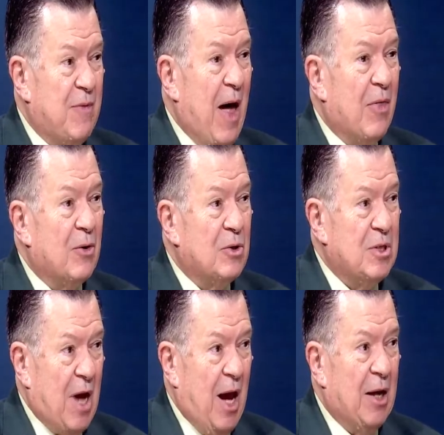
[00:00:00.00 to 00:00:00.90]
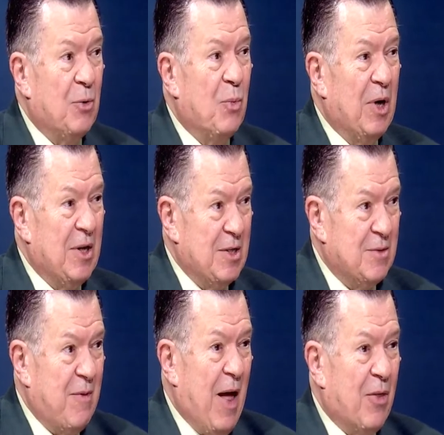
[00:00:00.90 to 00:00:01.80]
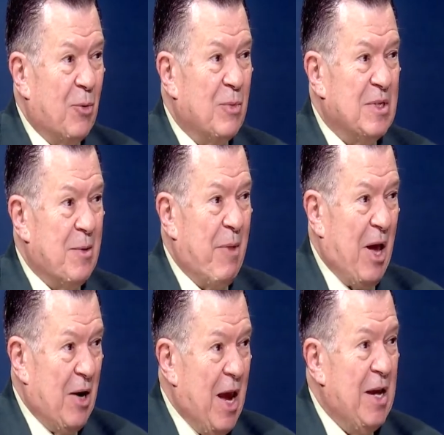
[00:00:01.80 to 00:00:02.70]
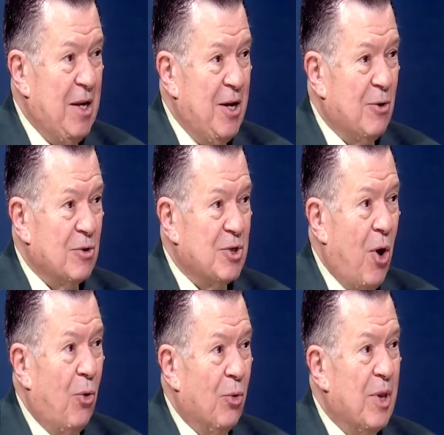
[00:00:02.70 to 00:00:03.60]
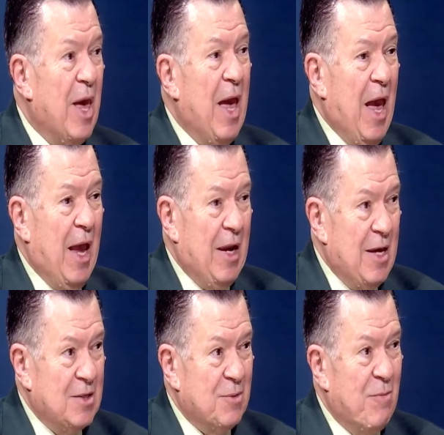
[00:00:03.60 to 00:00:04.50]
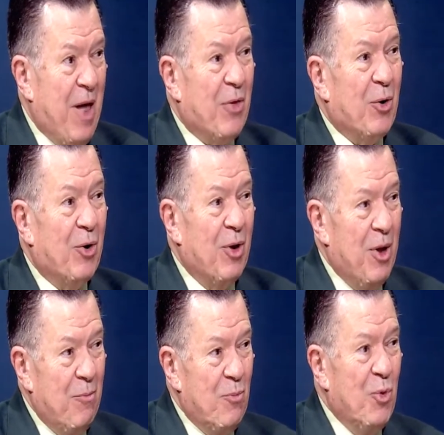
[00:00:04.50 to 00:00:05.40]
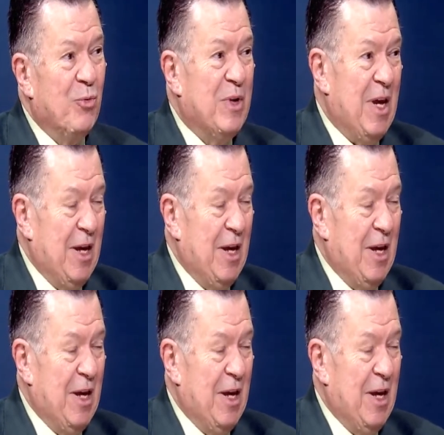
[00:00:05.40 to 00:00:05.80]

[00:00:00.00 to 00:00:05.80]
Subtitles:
father died when his father was about 8 years old, and his mother moved